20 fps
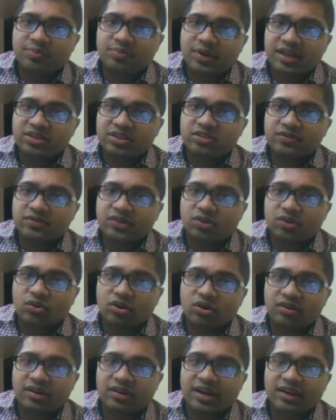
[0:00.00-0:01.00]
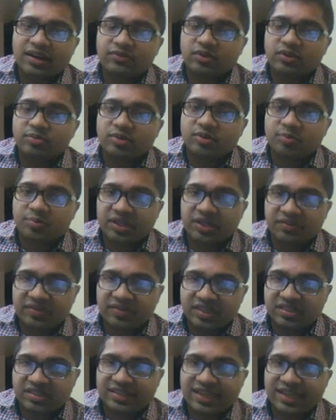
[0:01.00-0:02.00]
in price of the contract from the
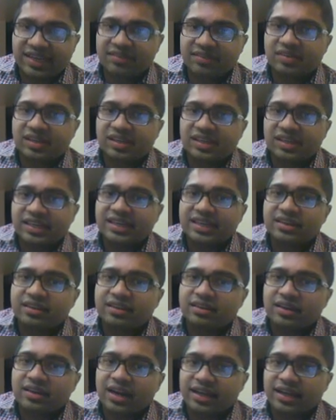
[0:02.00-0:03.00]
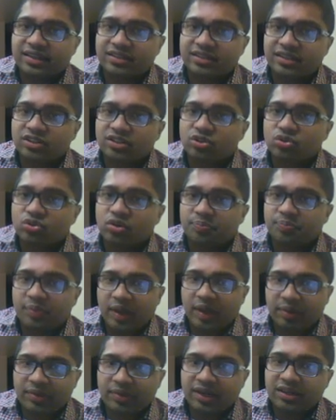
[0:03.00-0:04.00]
previous day will lead either to a
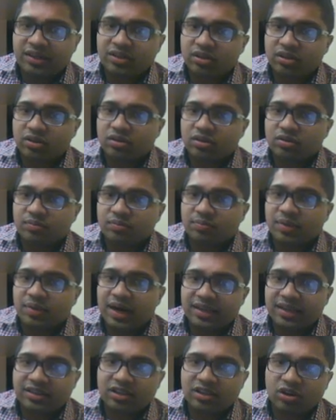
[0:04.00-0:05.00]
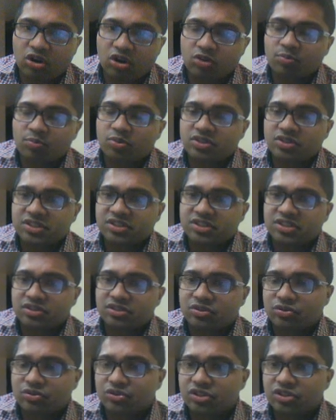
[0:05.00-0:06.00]
payment by the long
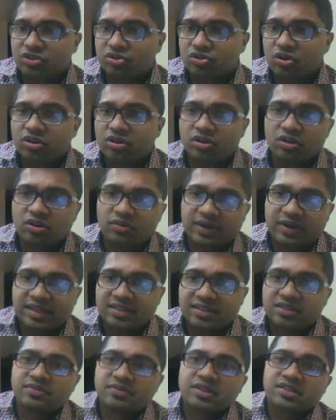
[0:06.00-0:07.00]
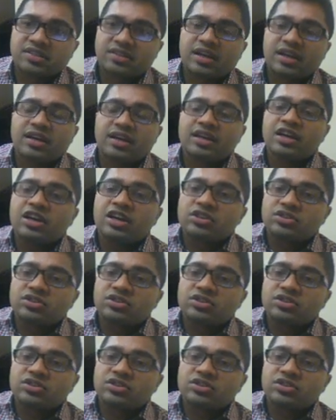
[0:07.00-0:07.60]
position to the short or vice versa.